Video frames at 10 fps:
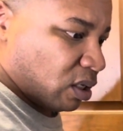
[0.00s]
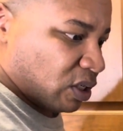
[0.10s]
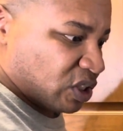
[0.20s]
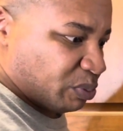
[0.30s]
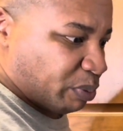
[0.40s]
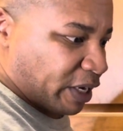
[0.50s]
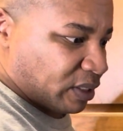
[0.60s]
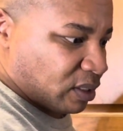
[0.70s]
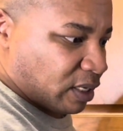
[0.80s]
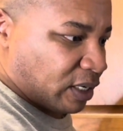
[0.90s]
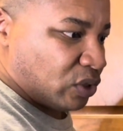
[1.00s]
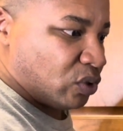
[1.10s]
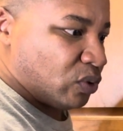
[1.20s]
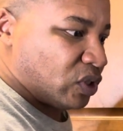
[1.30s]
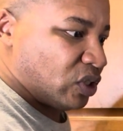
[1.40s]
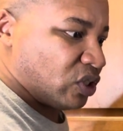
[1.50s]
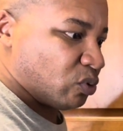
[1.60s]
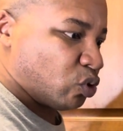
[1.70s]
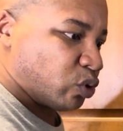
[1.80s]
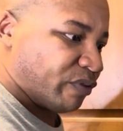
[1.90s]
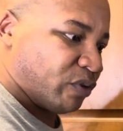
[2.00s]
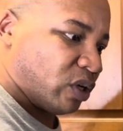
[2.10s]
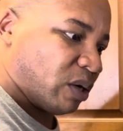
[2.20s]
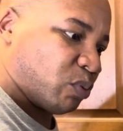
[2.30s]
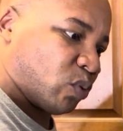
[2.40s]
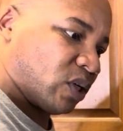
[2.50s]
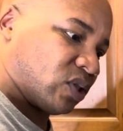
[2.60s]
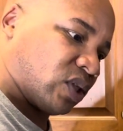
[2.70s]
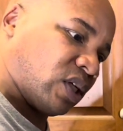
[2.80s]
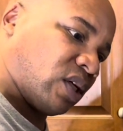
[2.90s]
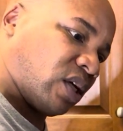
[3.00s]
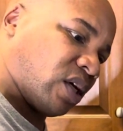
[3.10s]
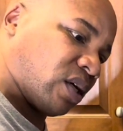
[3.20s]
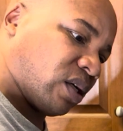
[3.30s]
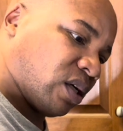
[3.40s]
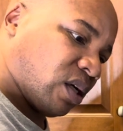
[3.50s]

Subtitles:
inspecting. I do see some shriveled up ones in there,